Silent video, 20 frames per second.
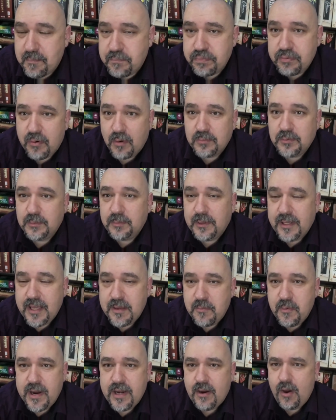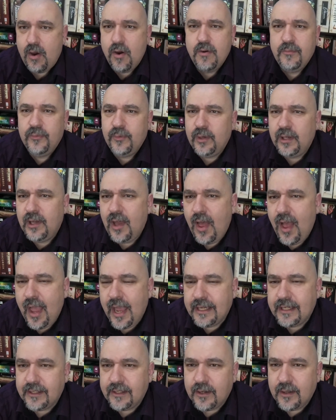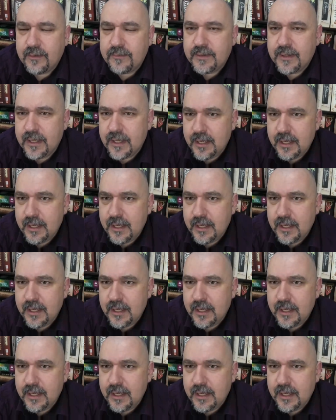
probably went over a line and I've